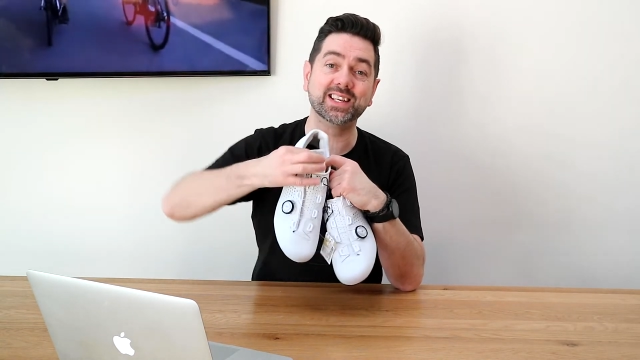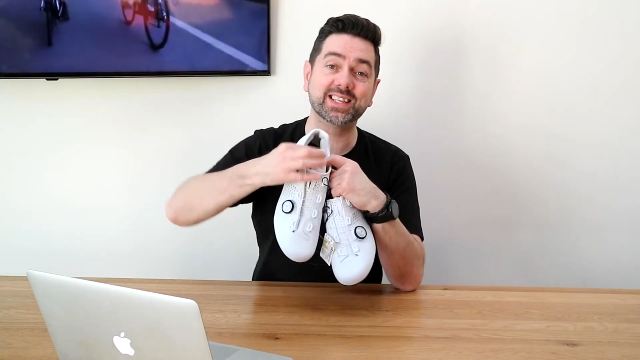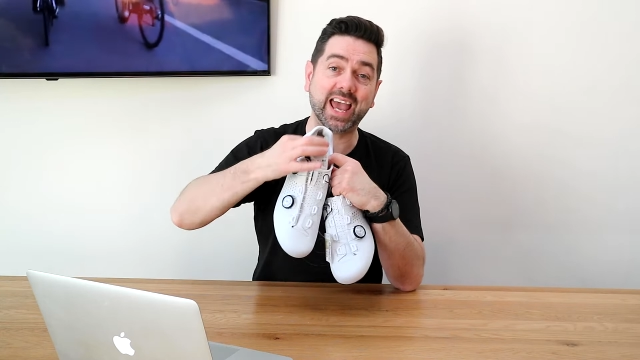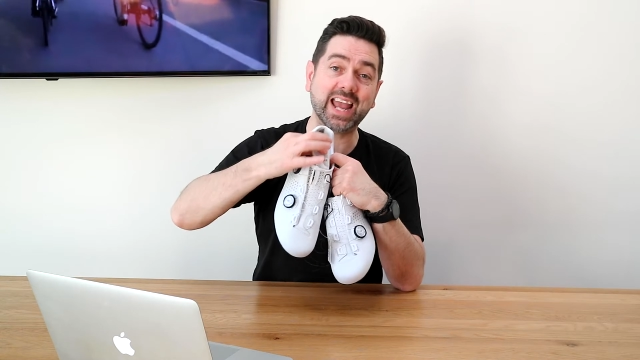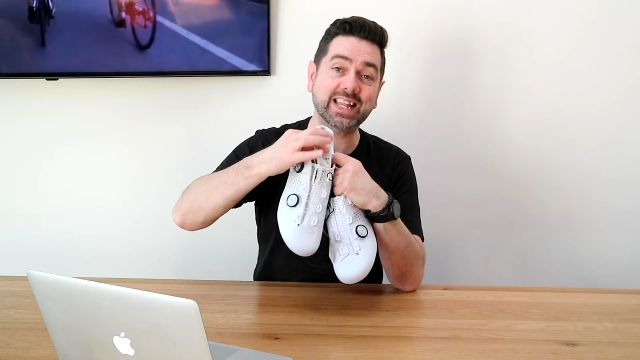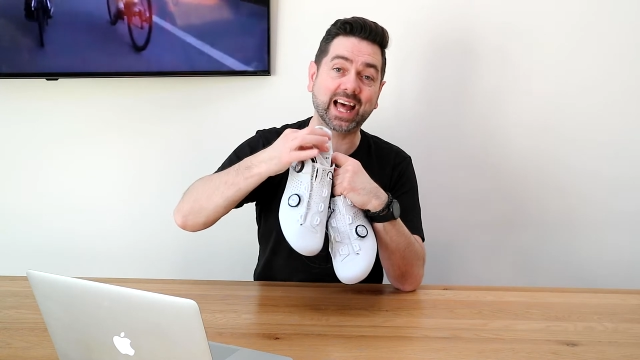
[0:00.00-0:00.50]

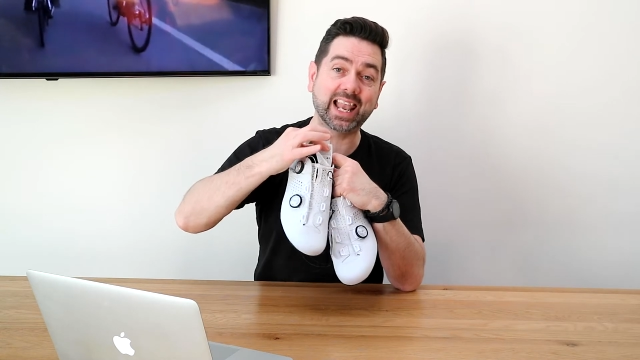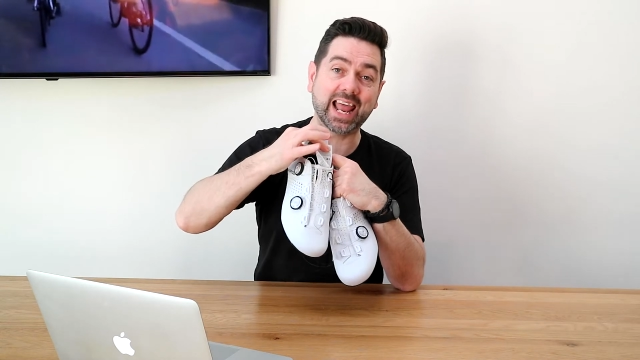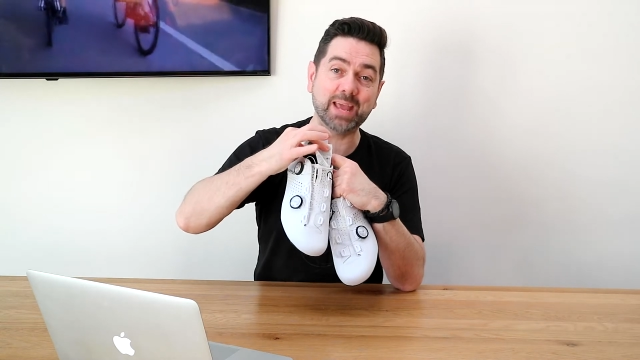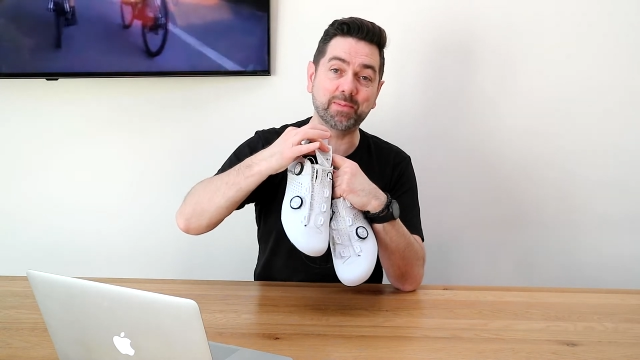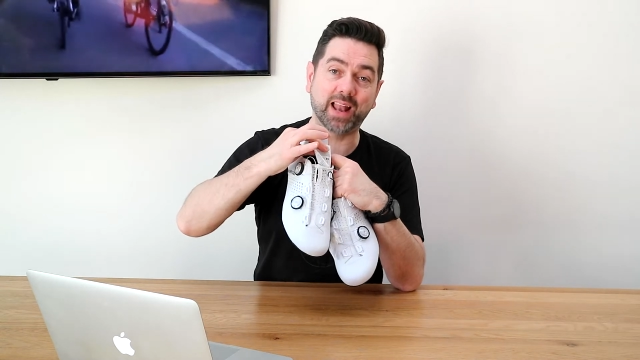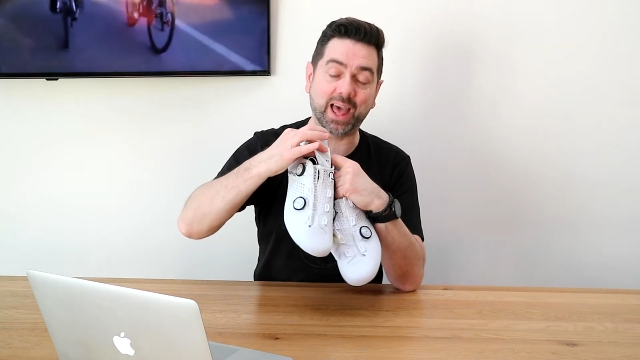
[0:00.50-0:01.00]
take that
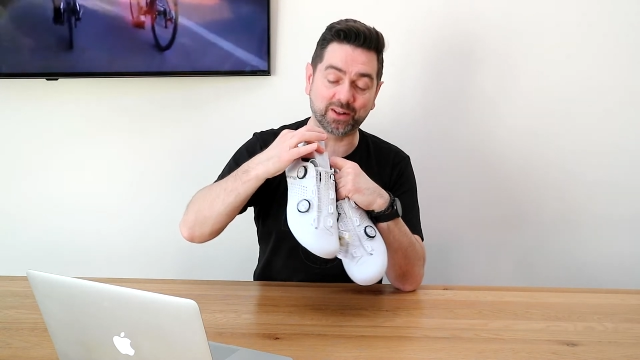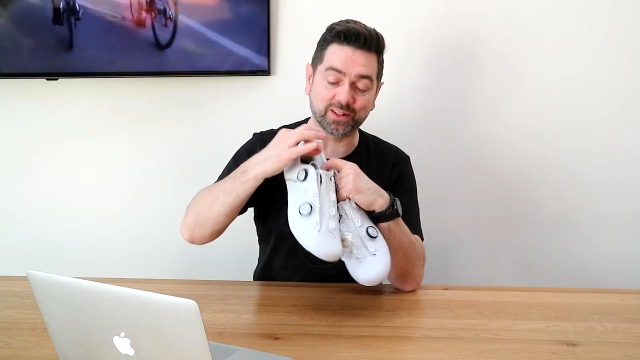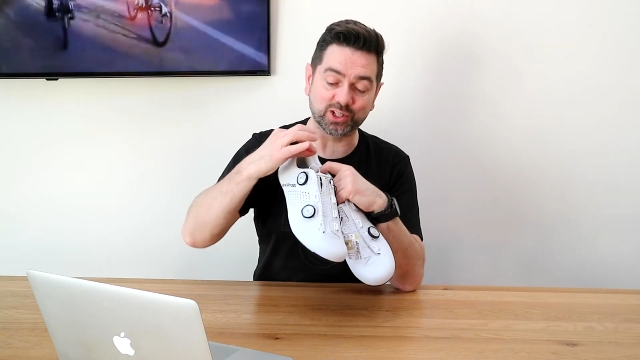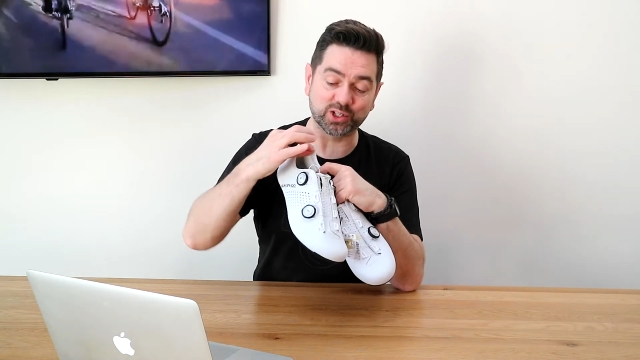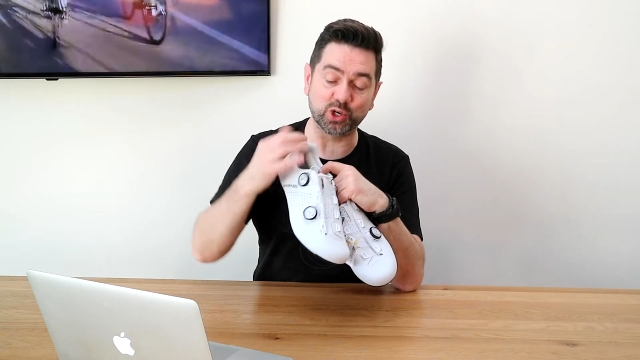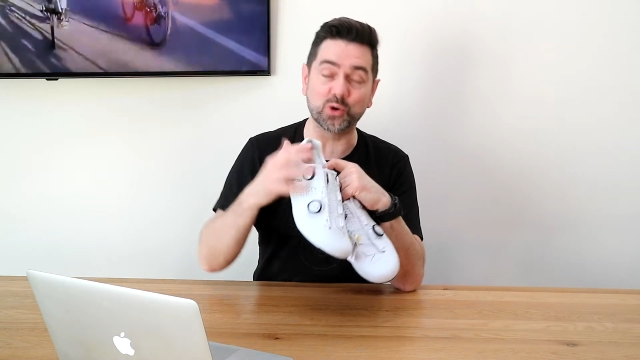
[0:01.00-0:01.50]
label out of
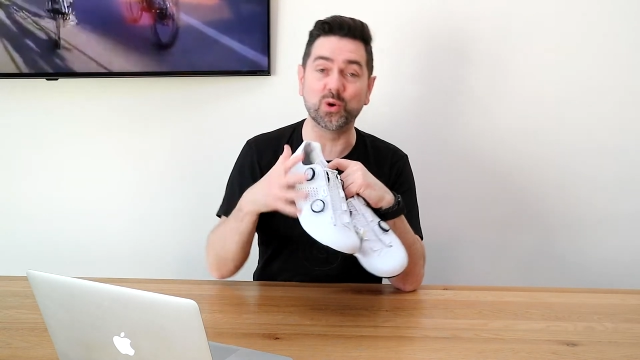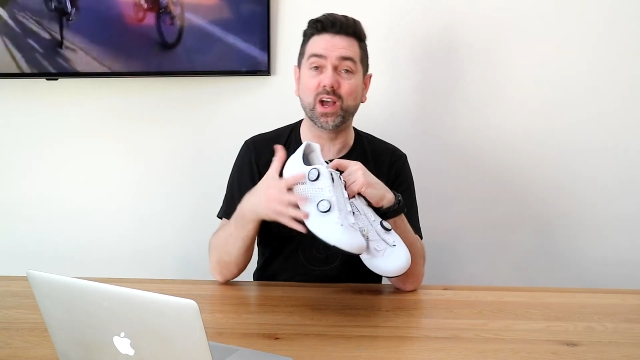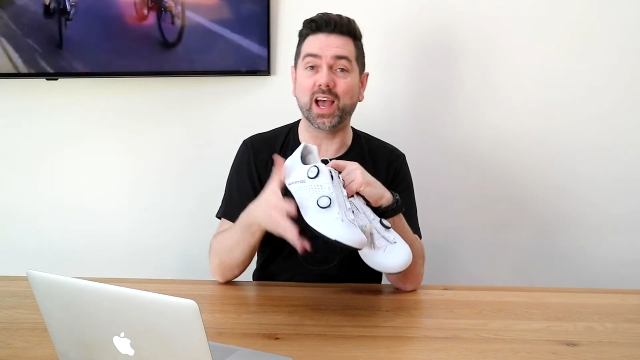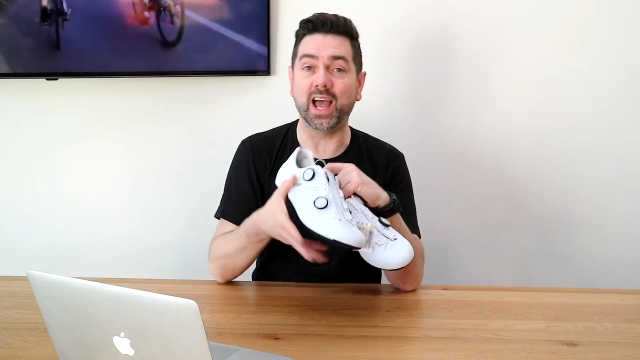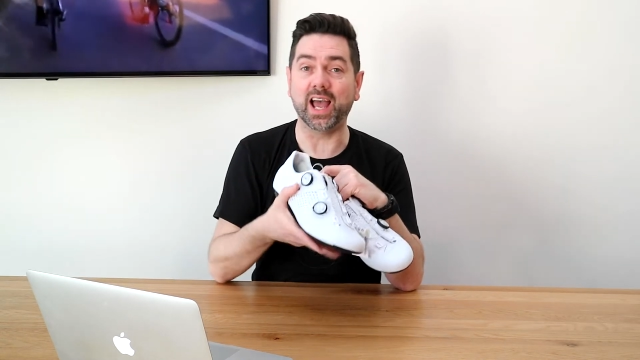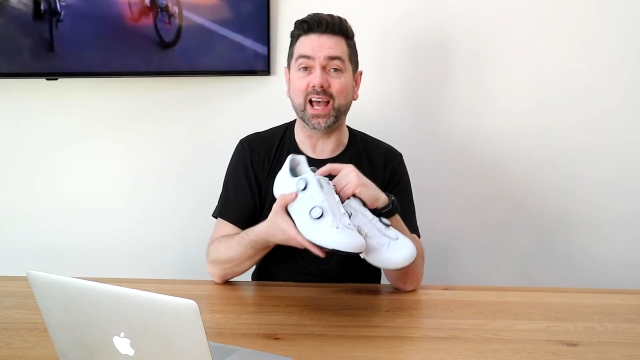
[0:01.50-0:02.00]
the shoe
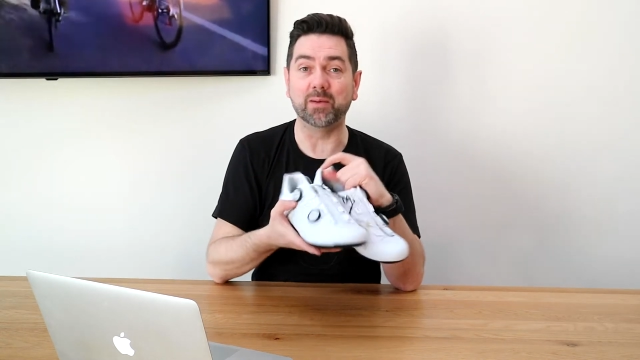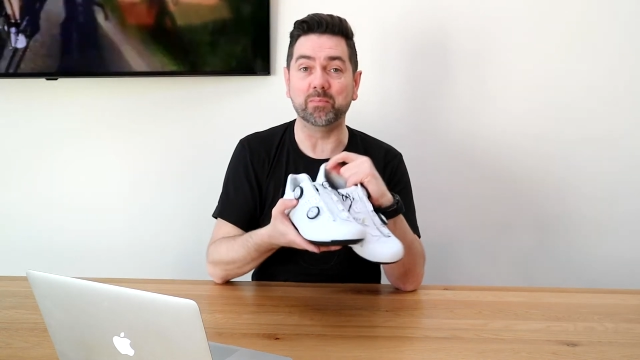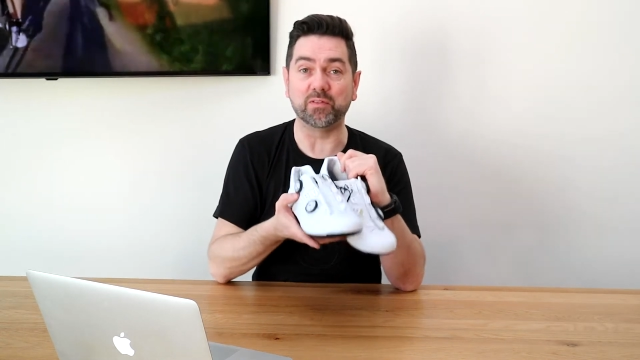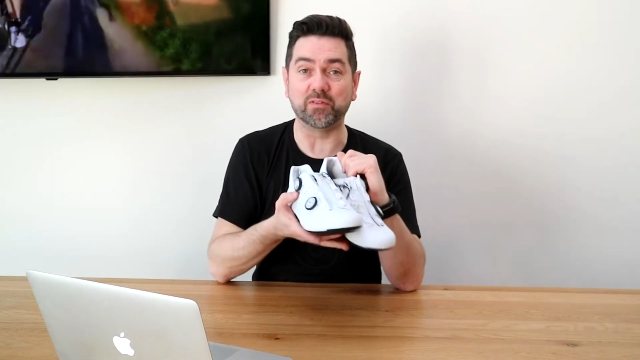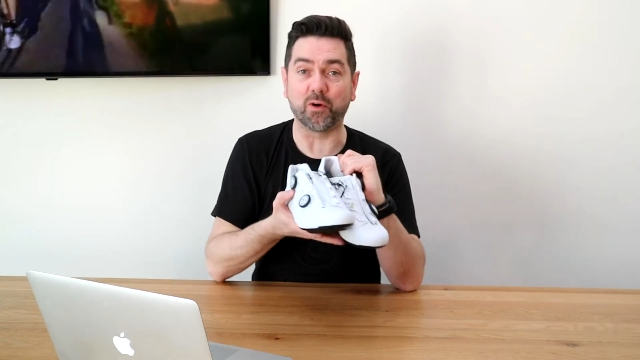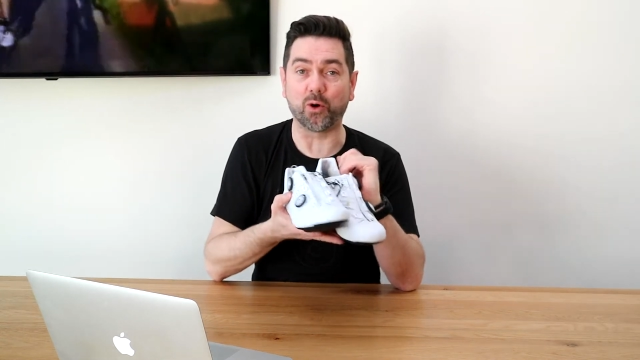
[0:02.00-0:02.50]

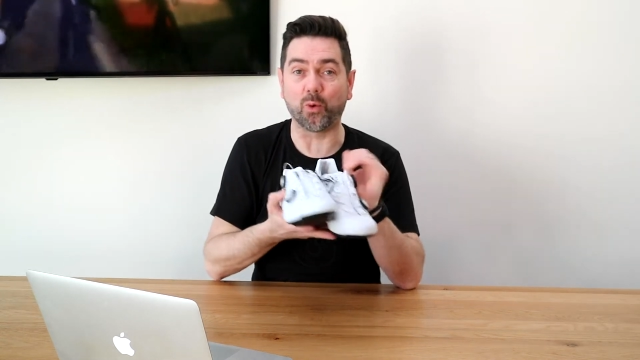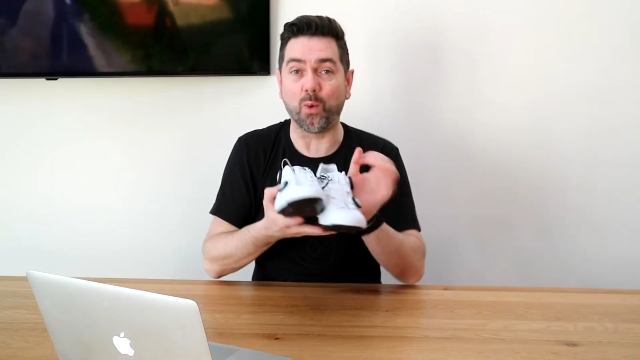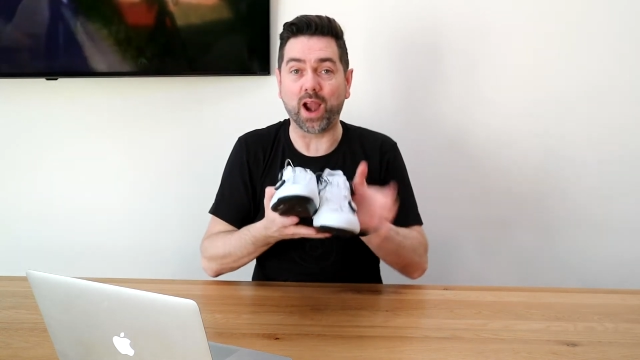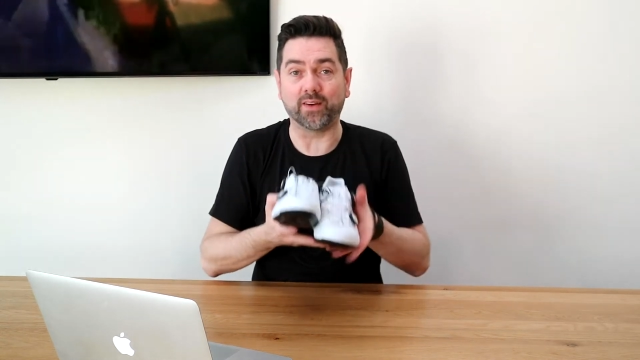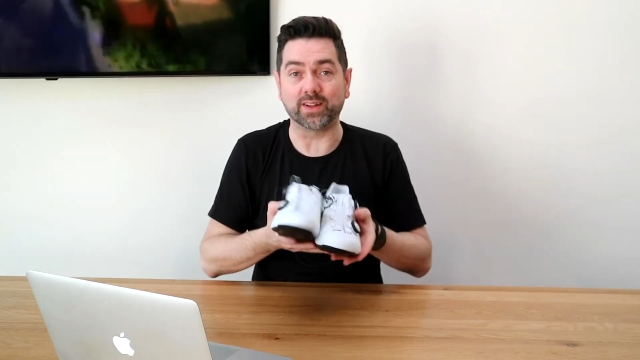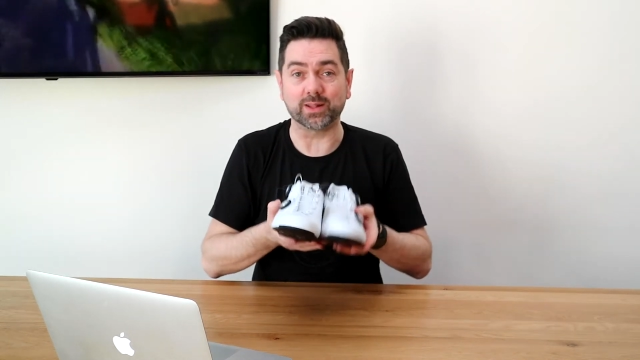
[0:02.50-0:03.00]
before wearing